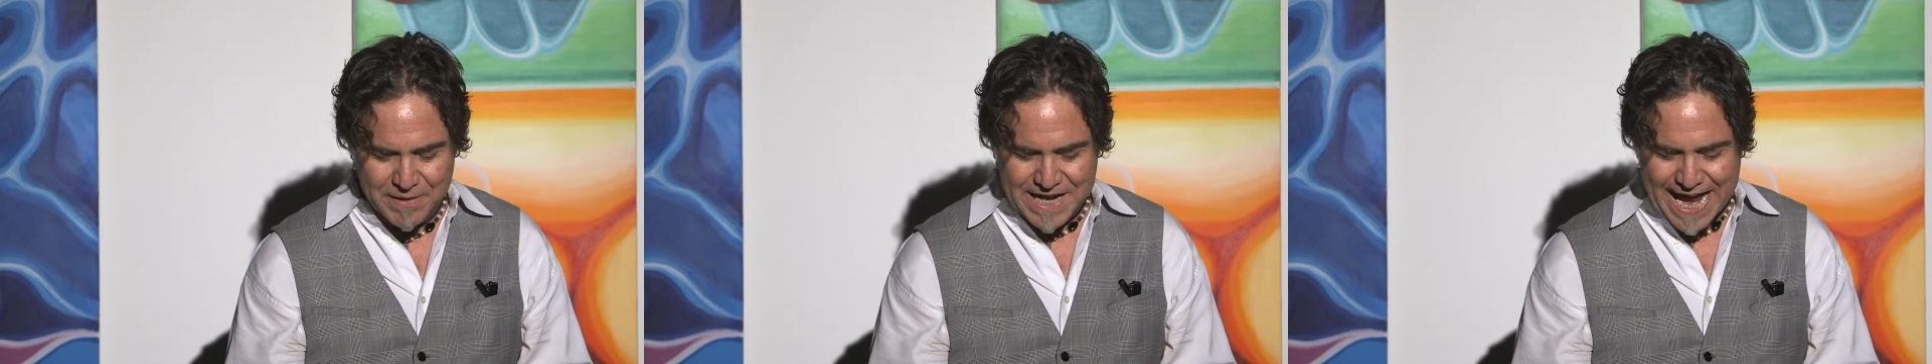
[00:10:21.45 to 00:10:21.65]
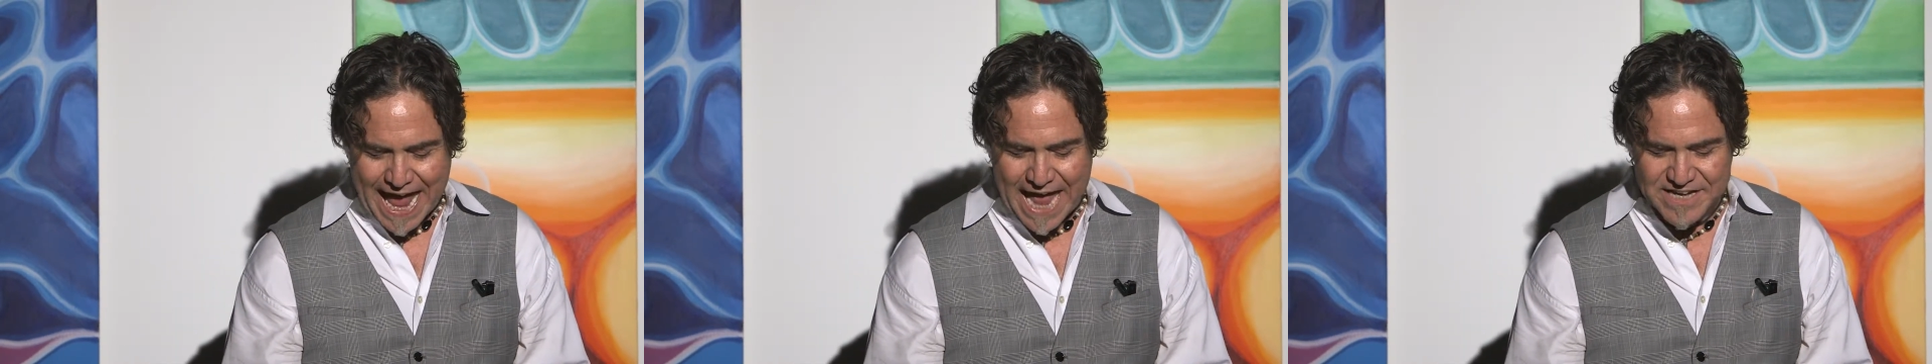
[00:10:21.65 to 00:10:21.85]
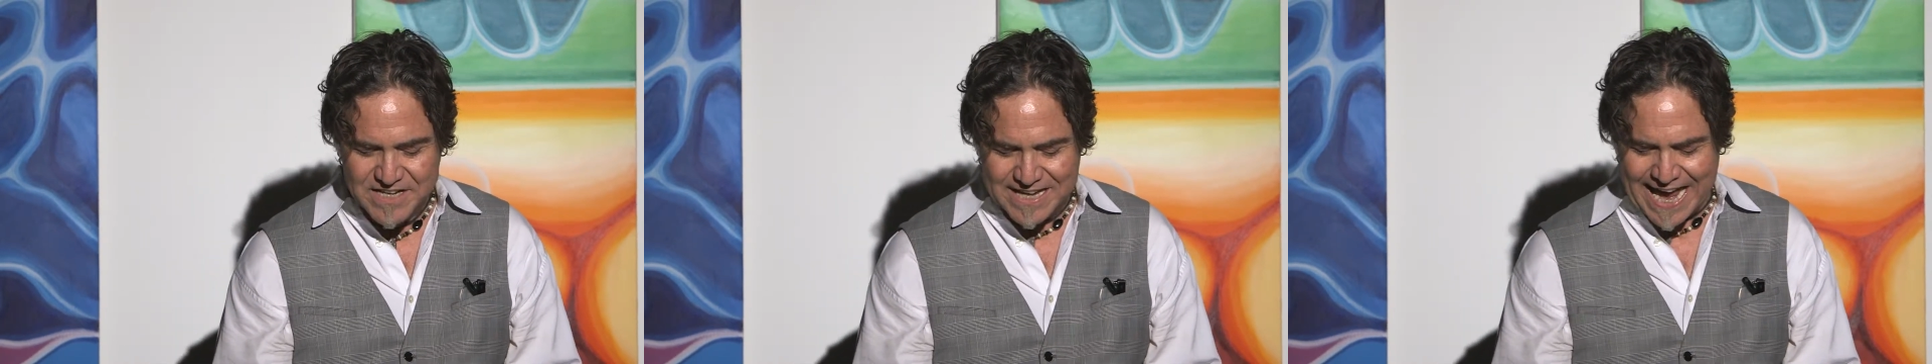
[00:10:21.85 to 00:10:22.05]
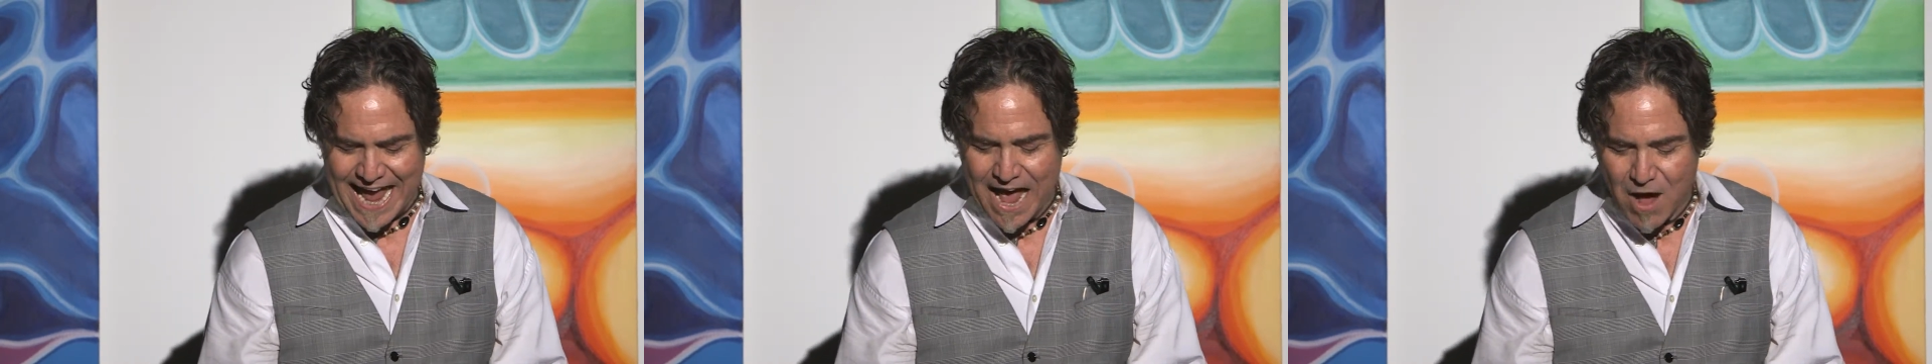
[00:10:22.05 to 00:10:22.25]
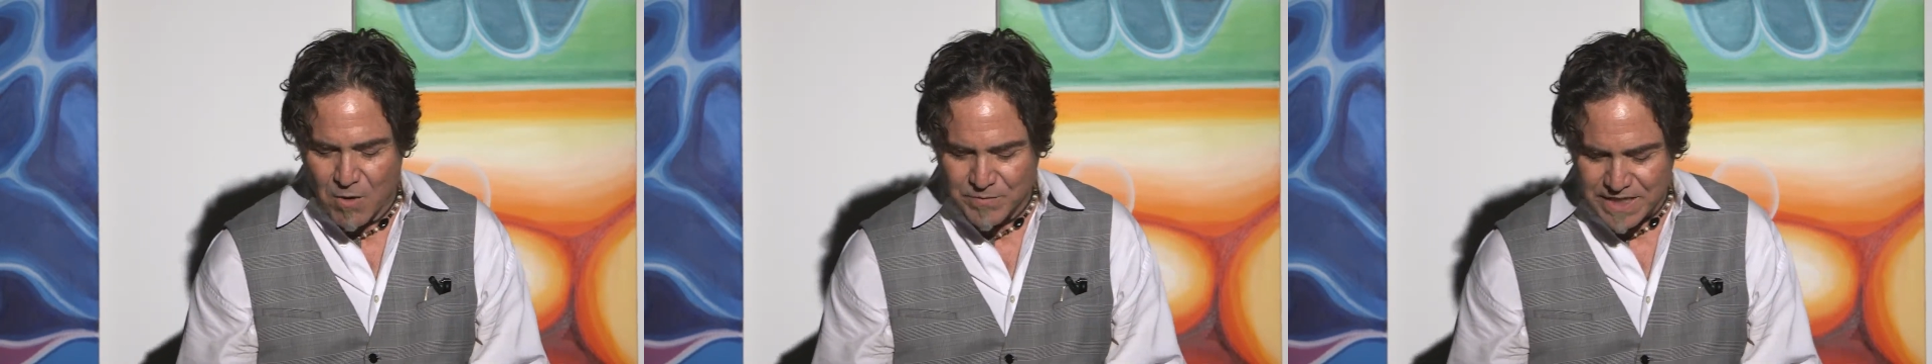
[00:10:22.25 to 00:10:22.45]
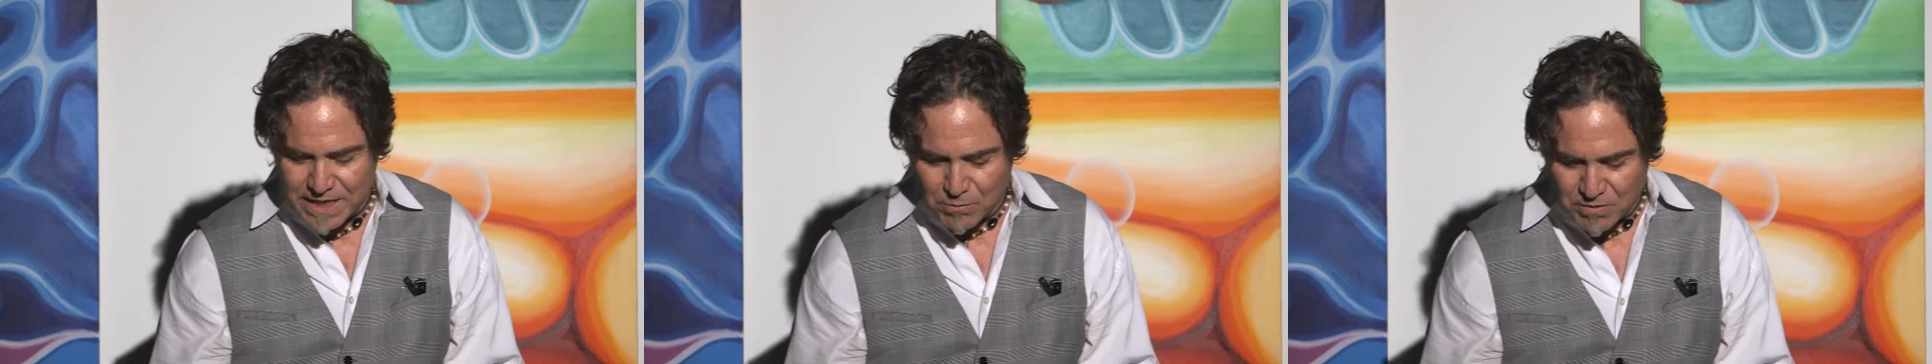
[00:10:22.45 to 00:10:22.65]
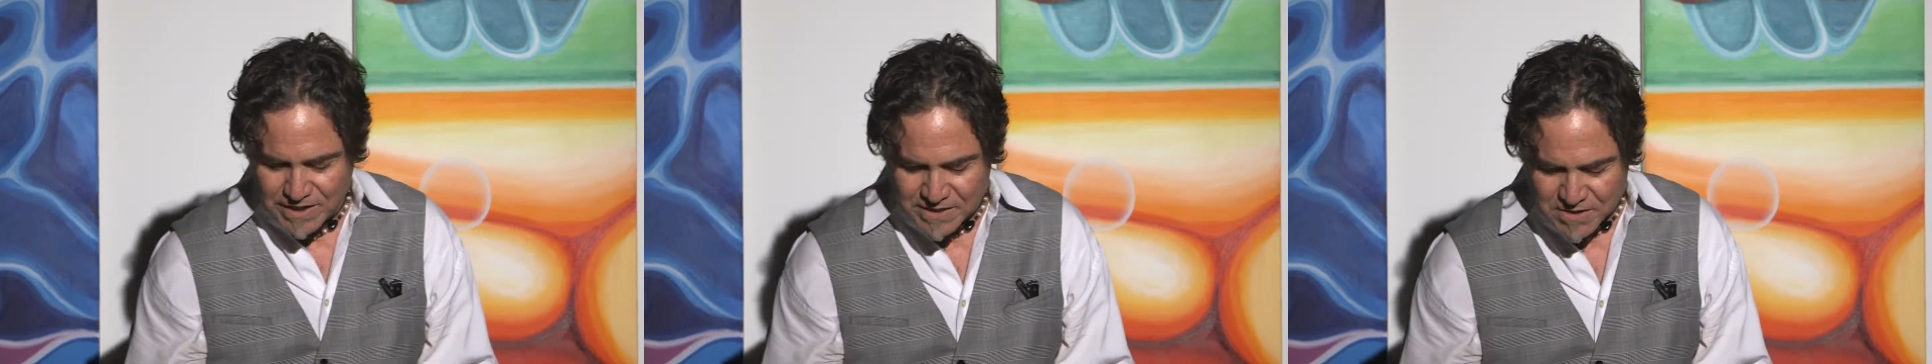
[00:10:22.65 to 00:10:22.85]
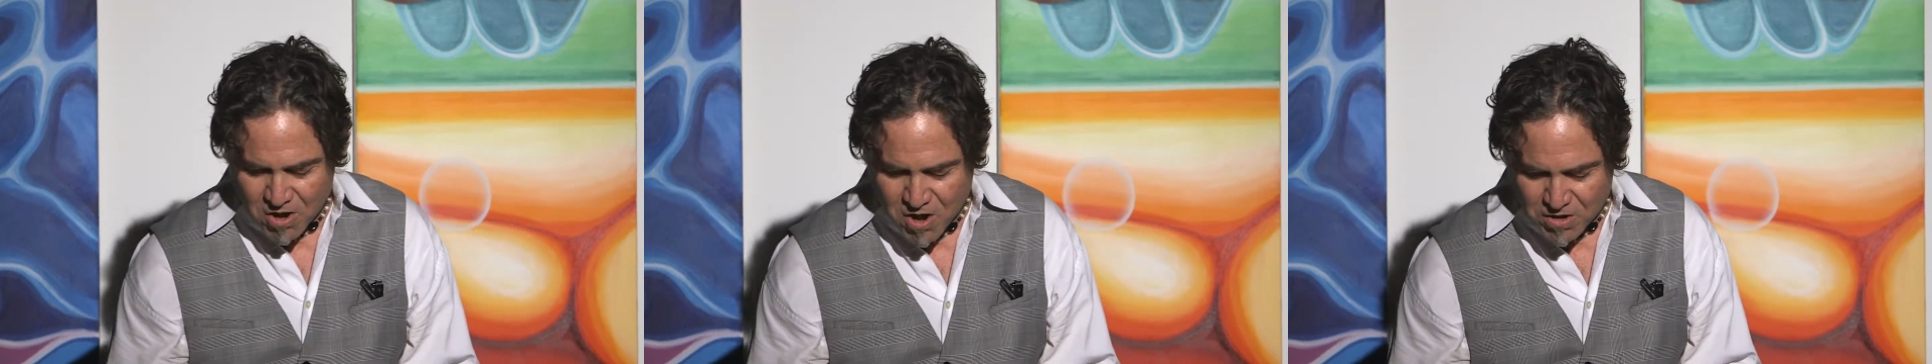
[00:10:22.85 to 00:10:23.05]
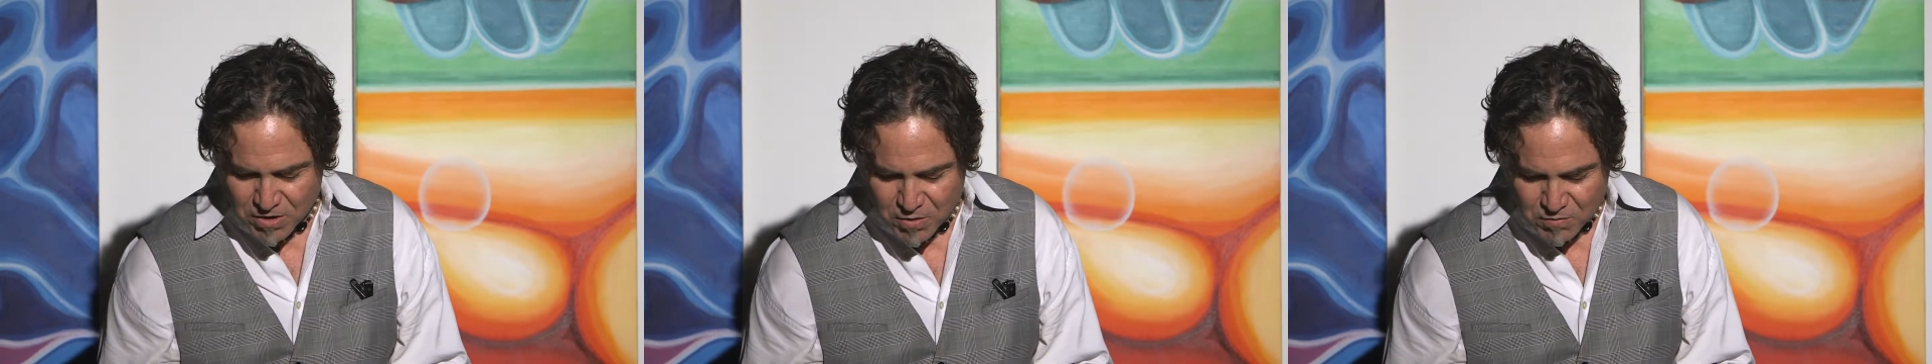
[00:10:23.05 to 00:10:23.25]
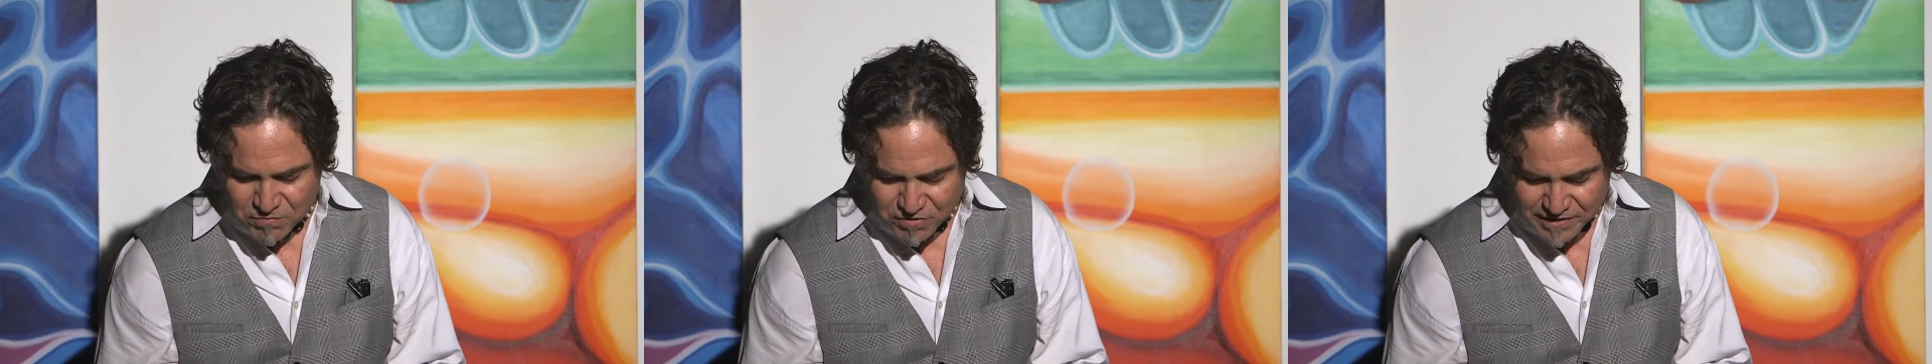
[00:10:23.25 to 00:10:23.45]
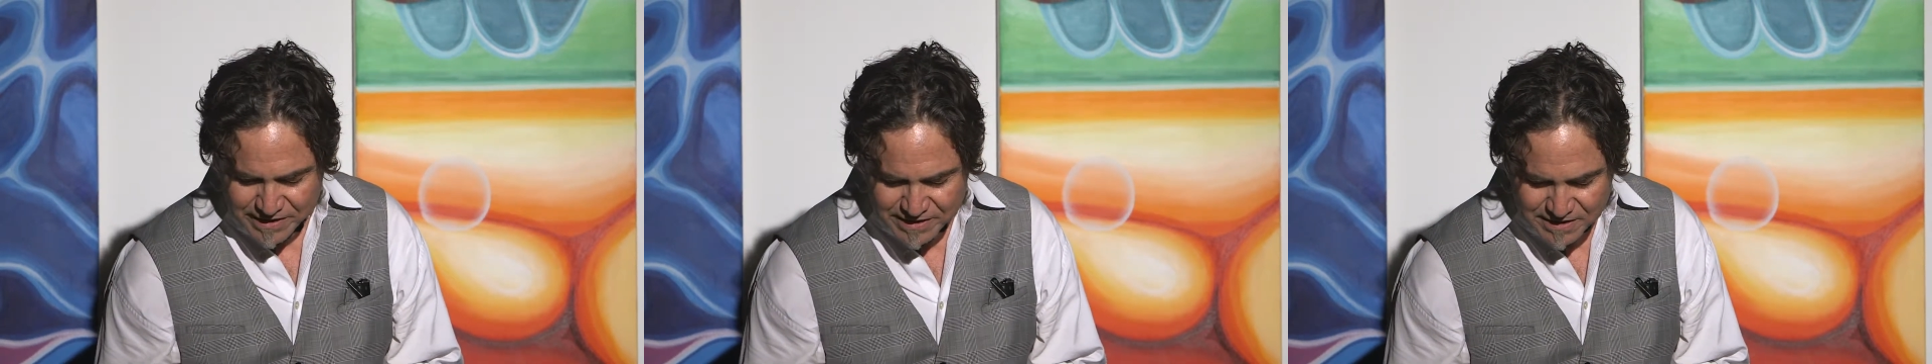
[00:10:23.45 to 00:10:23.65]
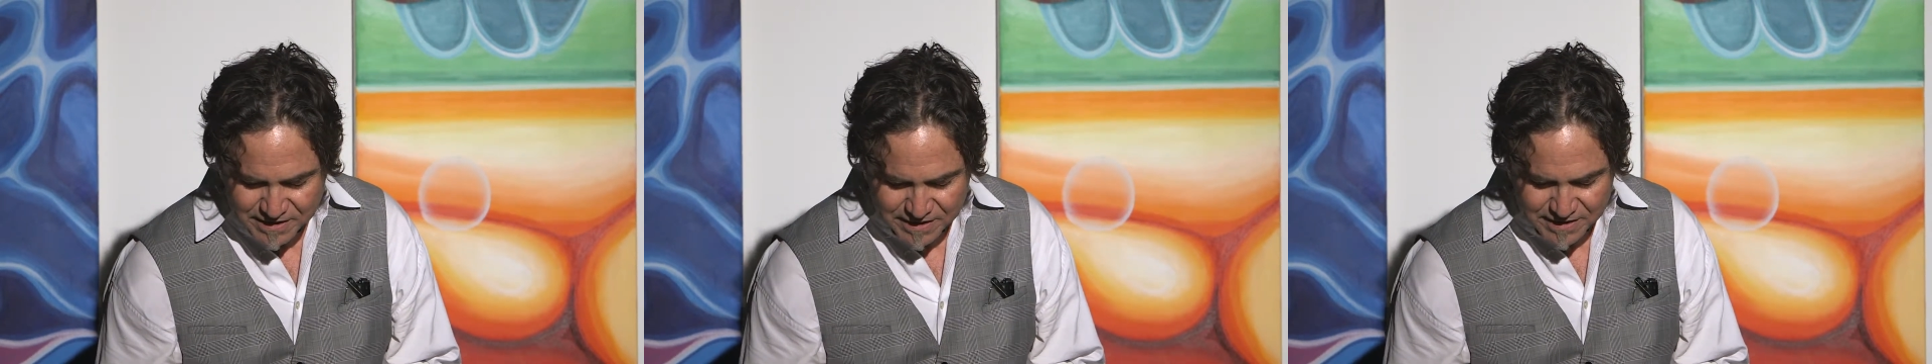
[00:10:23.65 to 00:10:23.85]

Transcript: it had county written all over it.